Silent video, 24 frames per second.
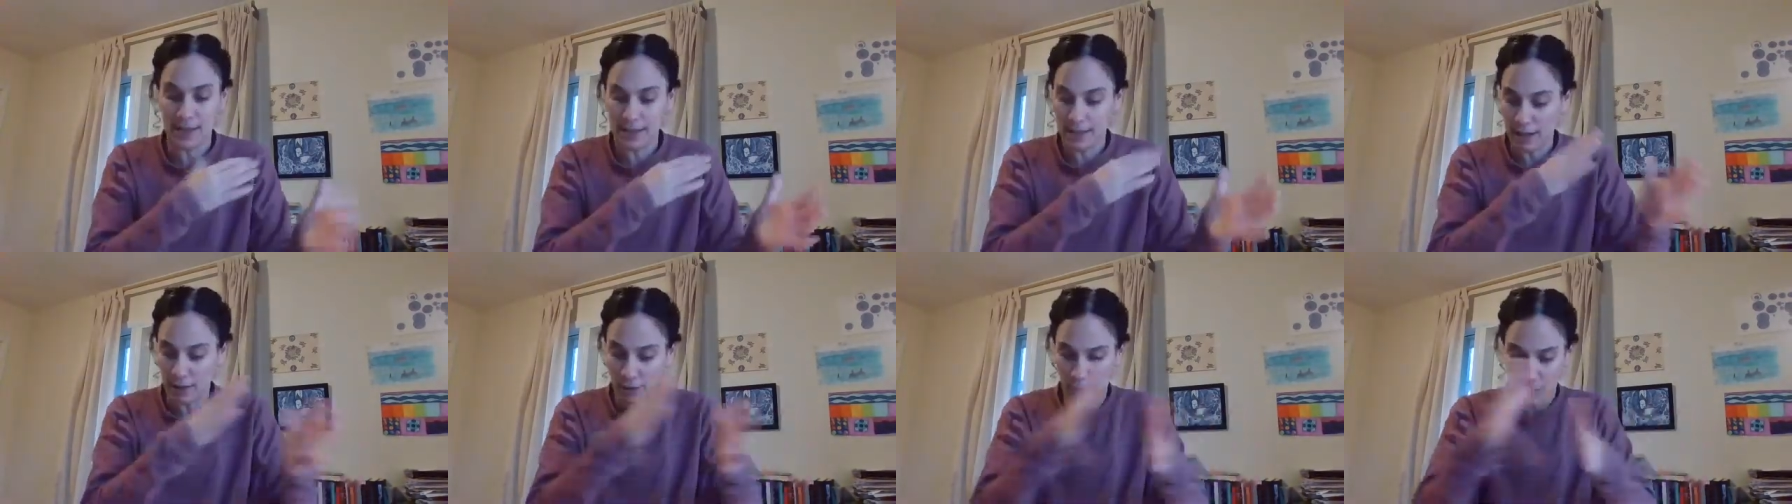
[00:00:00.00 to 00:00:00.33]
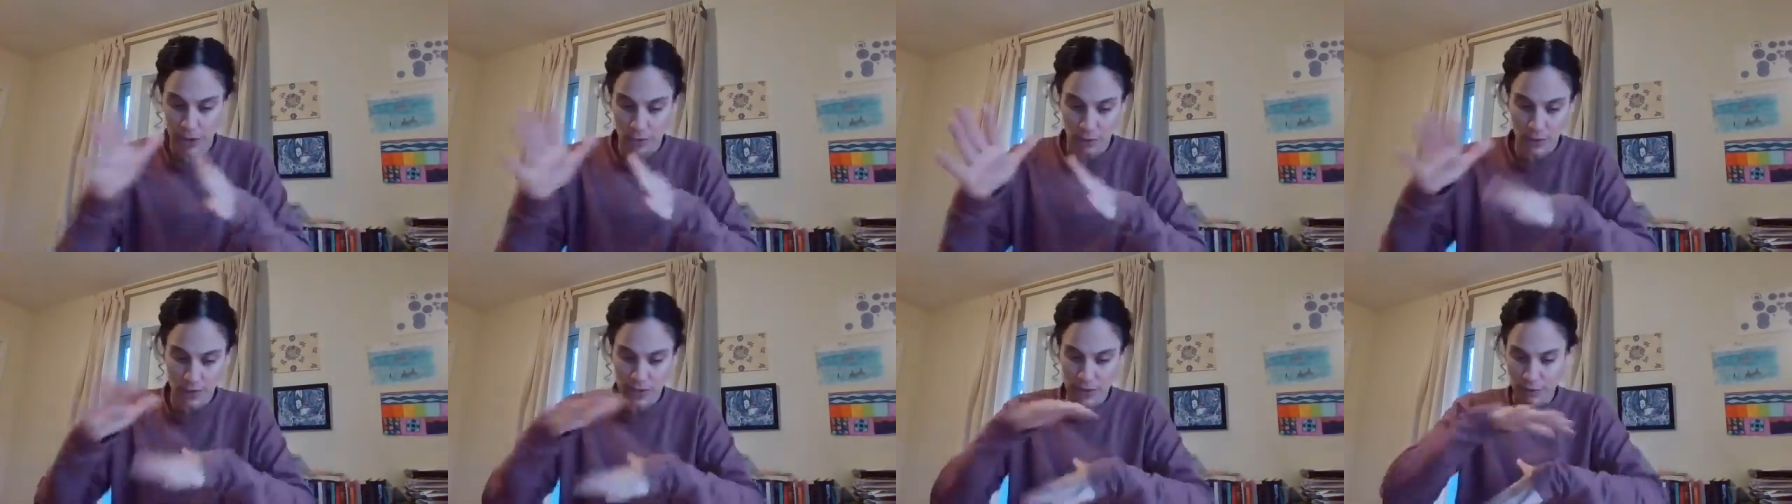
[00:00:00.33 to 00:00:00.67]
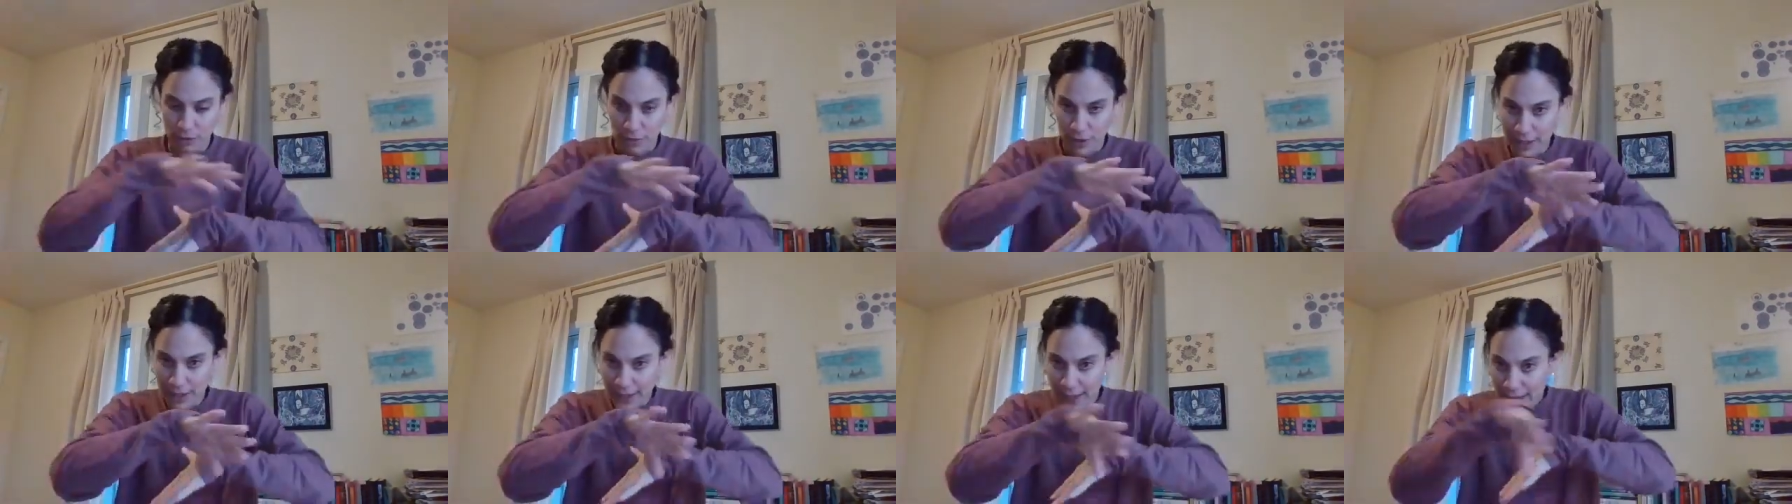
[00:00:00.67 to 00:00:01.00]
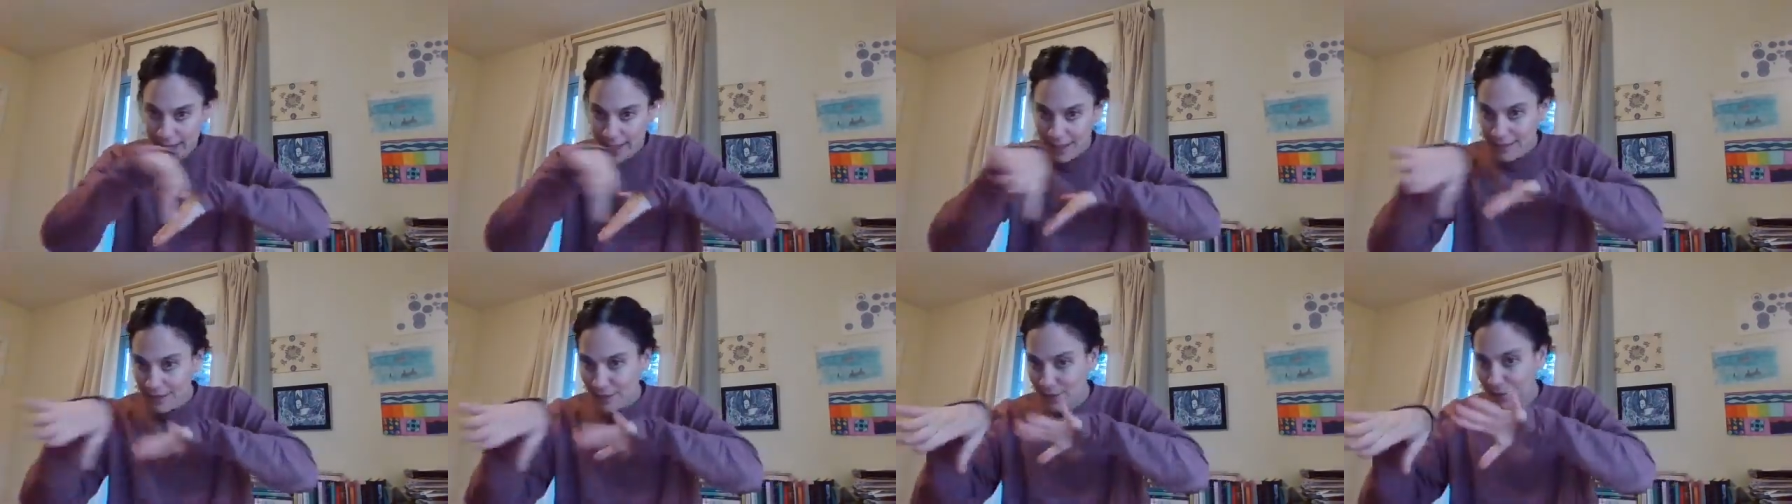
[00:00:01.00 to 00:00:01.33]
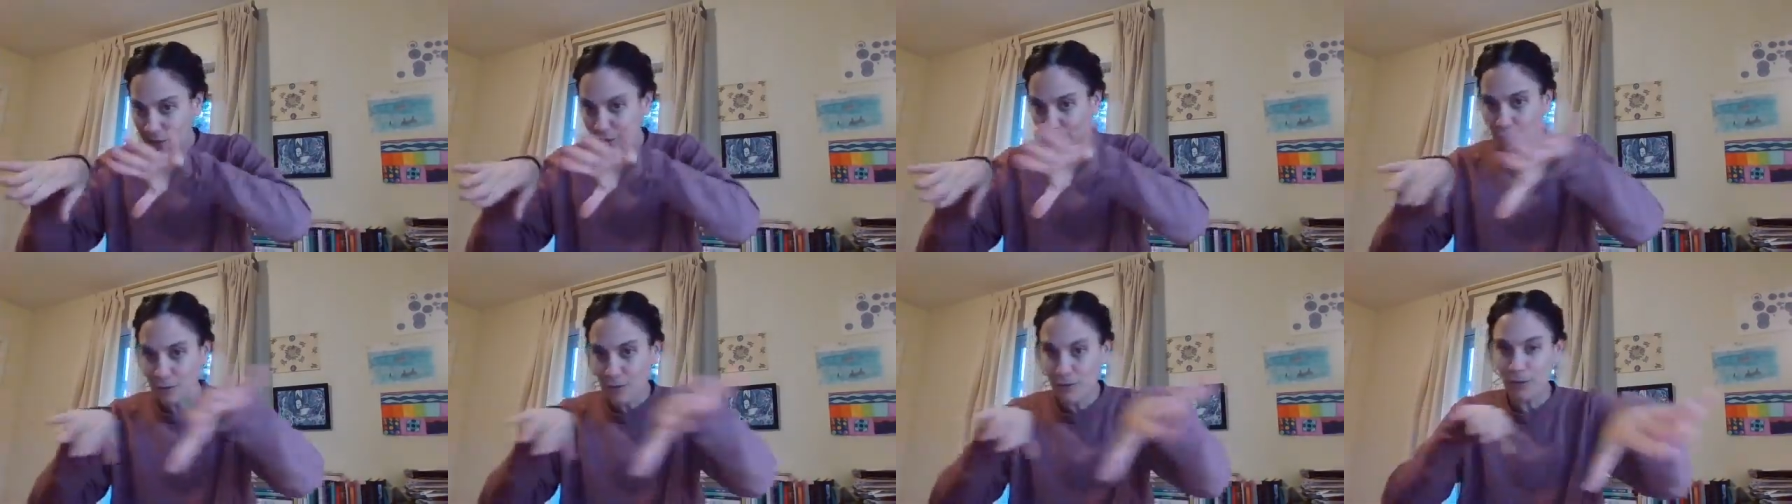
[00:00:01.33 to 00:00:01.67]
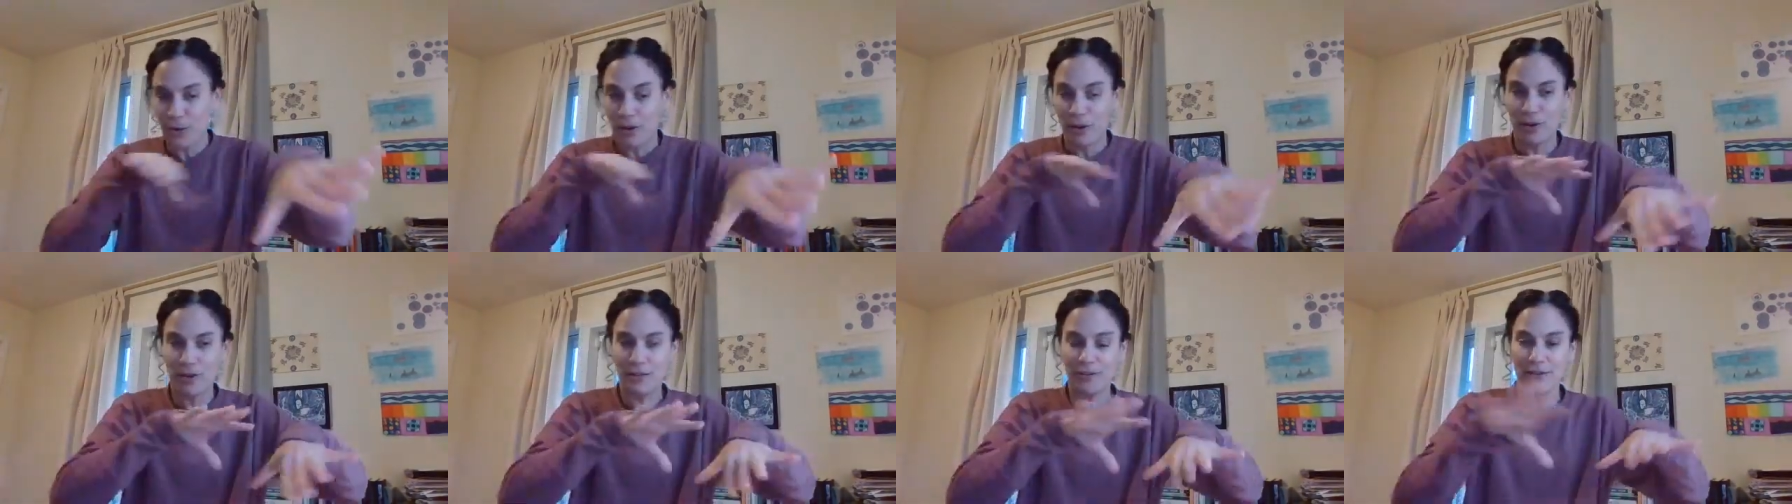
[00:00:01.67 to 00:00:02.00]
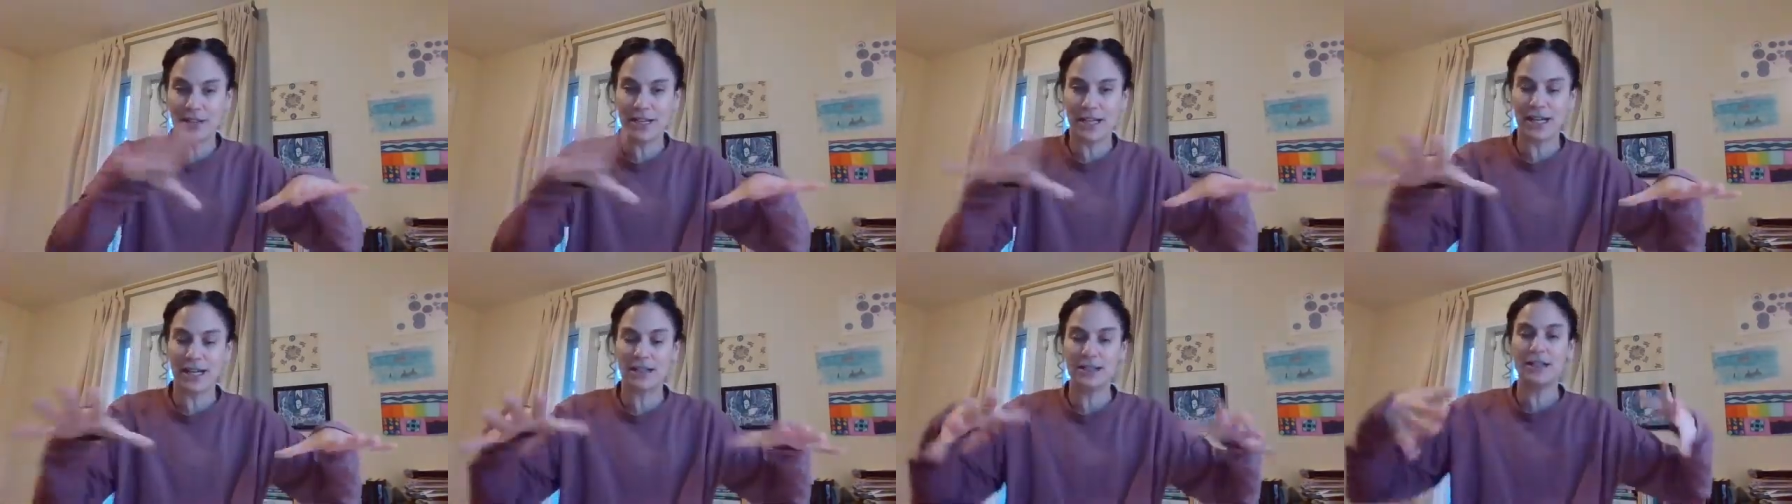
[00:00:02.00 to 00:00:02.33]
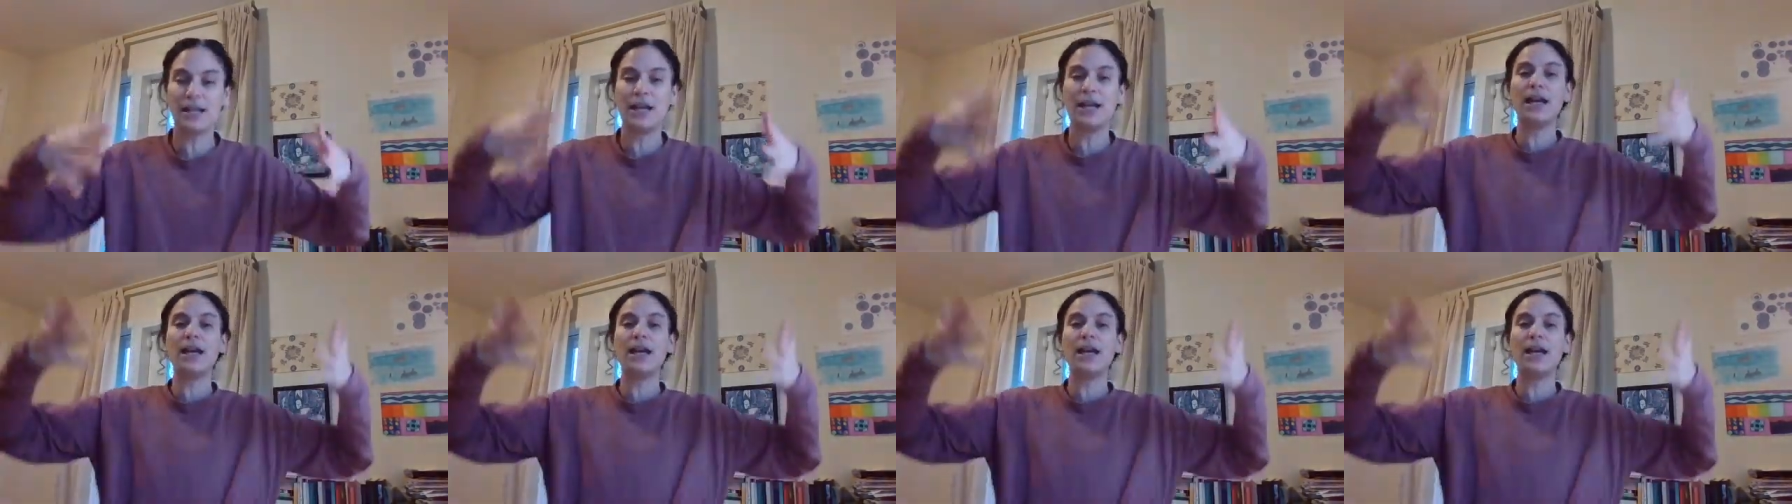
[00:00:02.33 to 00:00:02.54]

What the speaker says: We get through all of that,